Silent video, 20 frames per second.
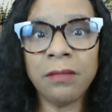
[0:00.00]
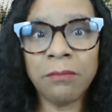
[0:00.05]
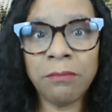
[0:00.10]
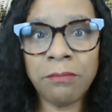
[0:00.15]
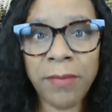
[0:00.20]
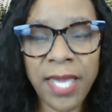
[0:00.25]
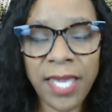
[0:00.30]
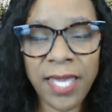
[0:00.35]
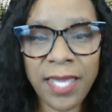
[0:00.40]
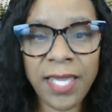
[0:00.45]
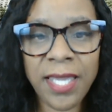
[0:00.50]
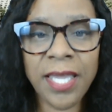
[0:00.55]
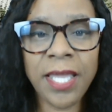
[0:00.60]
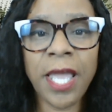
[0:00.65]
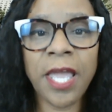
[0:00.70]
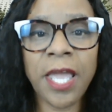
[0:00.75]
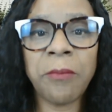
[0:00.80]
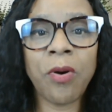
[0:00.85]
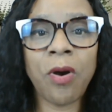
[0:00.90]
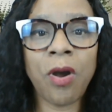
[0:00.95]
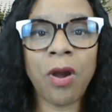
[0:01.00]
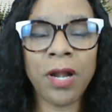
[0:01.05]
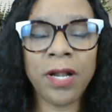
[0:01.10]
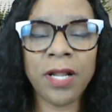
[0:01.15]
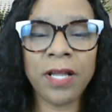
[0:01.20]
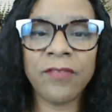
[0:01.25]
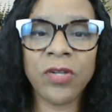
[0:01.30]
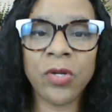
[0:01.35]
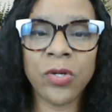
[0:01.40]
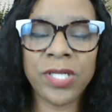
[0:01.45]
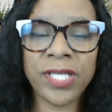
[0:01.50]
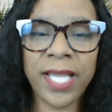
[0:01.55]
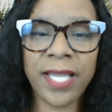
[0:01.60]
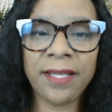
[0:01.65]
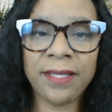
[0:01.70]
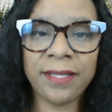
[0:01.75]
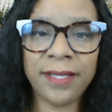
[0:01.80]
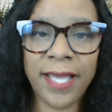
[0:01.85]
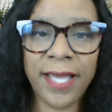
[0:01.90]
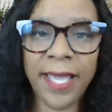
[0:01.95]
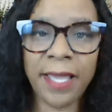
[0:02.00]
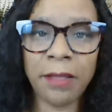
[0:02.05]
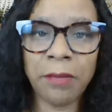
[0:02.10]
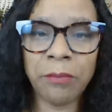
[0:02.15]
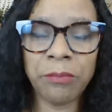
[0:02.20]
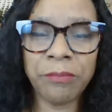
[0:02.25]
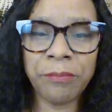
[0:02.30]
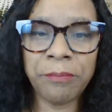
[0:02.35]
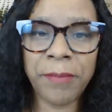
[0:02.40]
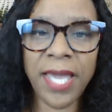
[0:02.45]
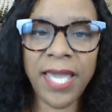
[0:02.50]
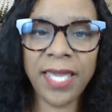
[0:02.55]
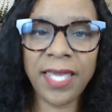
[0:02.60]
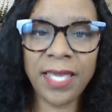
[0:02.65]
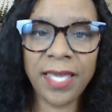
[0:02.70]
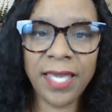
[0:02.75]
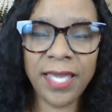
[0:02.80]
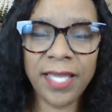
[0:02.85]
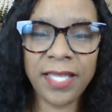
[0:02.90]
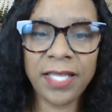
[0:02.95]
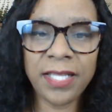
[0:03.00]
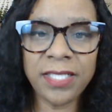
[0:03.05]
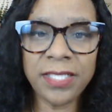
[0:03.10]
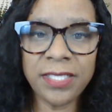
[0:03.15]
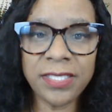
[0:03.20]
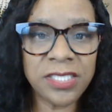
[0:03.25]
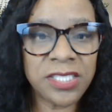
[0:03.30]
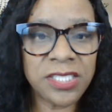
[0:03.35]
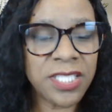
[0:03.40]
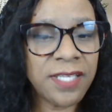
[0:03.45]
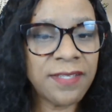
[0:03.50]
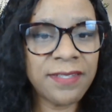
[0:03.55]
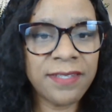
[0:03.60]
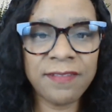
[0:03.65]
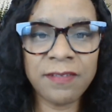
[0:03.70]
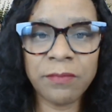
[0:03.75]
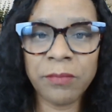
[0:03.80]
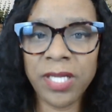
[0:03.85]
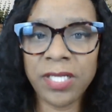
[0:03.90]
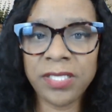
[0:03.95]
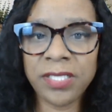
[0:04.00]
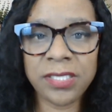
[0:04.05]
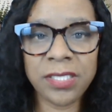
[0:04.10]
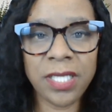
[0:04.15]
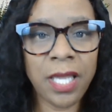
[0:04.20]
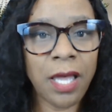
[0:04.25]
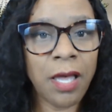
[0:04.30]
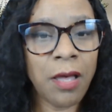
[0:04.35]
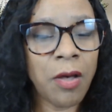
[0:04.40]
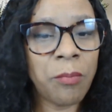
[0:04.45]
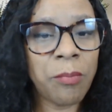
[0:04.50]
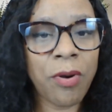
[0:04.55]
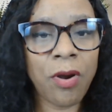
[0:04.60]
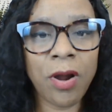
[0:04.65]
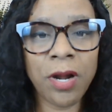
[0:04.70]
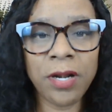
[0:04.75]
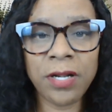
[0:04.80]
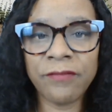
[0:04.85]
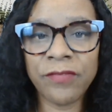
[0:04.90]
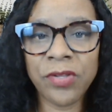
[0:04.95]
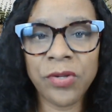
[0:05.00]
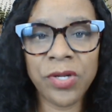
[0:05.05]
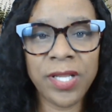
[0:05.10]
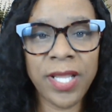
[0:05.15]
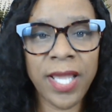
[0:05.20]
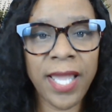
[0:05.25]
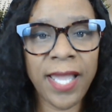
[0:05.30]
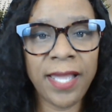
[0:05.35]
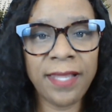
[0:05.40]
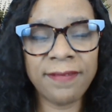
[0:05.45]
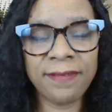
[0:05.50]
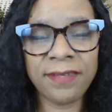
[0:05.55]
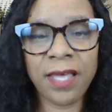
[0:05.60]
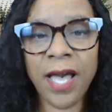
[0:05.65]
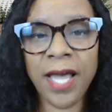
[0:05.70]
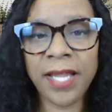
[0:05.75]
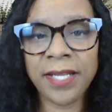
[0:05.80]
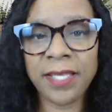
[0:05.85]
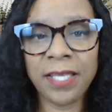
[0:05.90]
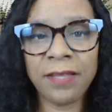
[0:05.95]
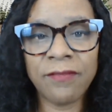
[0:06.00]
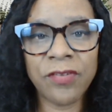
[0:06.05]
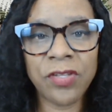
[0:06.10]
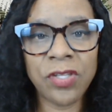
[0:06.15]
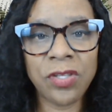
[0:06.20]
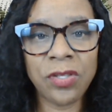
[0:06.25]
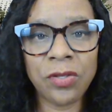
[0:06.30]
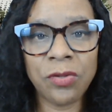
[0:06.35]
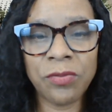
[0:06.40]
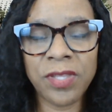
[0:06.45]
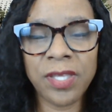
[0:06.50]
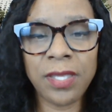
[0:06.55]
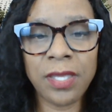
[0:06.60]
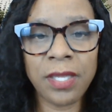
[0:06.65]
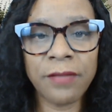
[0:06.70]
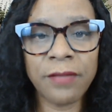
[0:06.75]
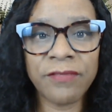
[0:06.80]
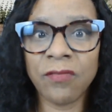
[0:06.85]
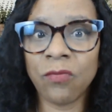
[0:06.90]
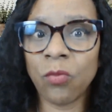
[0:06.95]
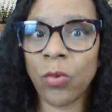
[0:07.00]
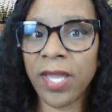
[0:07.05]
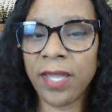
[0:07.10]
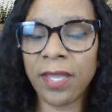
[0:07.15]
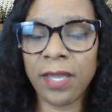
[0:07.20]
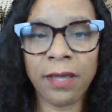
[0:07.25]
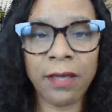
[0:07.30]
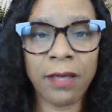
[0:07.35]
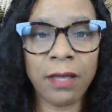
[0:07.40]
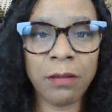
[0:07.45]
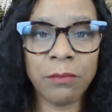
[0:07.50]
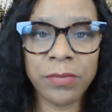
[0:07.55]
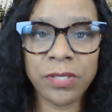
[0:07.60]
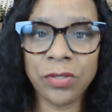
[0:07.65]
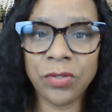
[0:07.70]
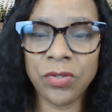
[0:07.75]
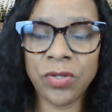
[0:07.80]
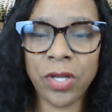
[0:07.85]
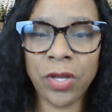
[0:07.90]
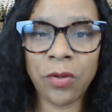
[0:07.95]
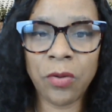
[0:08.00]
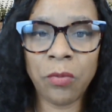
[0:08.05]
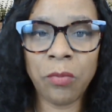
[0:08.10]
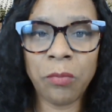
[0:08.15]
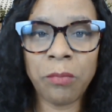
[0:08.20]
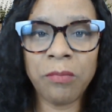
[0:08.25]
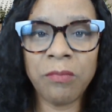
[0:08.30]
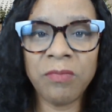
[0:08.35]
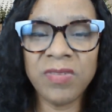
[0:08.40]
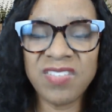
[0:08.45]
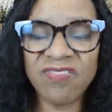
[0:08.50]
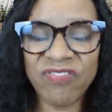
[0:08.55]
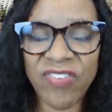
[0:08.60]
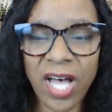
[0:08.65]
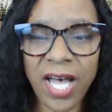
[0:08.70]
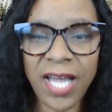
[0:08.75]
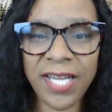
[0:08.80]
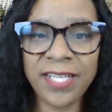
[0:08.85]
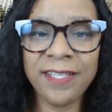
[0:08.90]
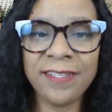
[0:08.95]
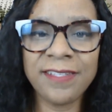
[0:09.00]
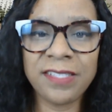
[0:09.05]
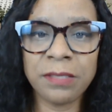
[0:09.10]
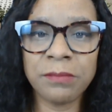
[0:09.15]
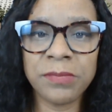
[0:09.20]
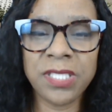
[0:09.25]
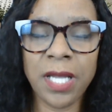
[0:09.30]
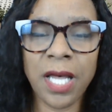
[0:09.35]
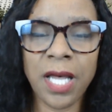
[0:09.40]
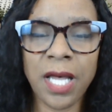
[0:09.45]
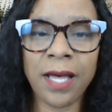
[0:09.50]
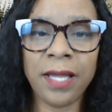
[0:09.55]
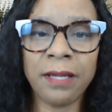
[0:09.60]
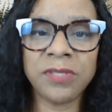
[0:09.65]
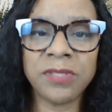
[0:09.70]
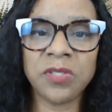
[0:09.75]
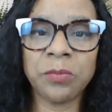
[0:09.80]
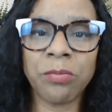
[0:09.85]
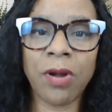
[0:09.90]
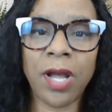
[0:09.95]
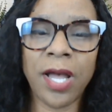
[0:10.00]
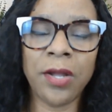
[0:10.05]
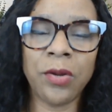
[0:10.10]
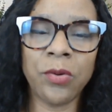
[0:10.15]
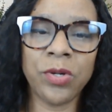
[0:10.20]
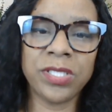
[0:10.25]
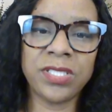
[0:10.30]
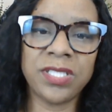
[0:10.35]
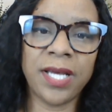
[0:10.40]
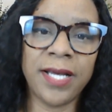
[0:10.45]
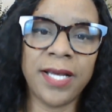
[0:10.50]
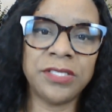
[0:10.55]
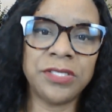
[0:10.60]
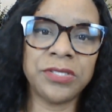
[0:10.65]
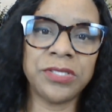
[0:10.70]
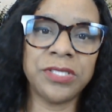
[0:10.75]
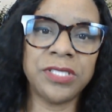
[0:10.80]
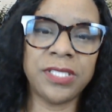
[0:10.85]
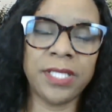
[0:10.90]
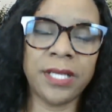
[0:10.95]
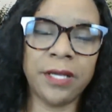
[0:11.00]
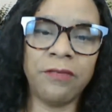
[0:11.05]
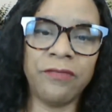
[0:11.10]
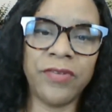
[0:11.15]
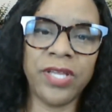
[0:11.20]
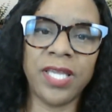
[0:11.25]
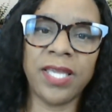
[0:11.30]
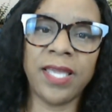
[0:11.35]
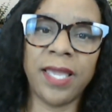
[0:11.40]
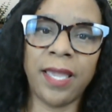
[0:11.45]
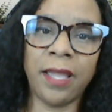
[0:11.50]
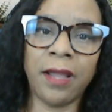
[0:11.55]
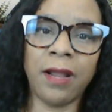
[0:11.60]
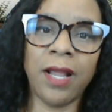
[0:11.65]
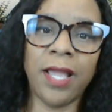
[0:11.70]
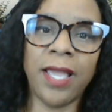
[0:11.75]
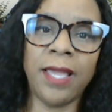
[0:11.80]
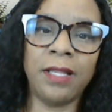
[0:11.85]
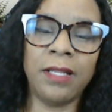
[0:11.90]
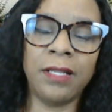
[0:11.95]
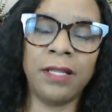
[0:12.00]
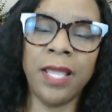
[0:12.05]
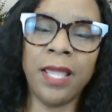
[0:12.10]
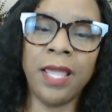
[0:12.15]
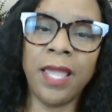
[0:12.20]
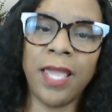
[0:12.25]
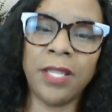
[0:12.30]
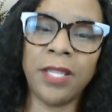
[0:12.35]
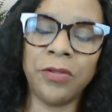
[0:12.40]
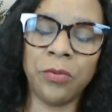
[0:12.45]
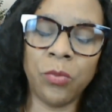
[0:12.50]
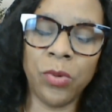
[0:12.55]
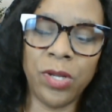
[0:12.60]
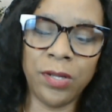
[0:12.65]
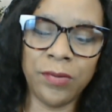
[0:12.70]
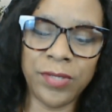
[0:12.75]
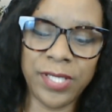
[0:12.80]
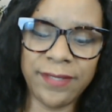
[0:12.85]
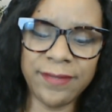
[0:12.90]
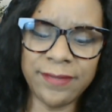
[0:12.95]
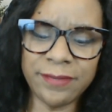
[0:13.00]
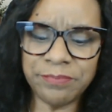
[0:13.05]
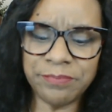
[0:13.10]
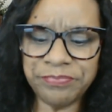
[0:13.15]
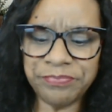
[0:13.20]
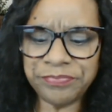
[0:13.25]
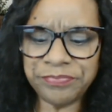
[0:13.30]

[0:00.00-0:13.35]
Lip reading: making it a part of your day-to-day, making it just as much a part of your day as God given you the gift of waking up, finding some time to prioritize yourself and care and your wellness.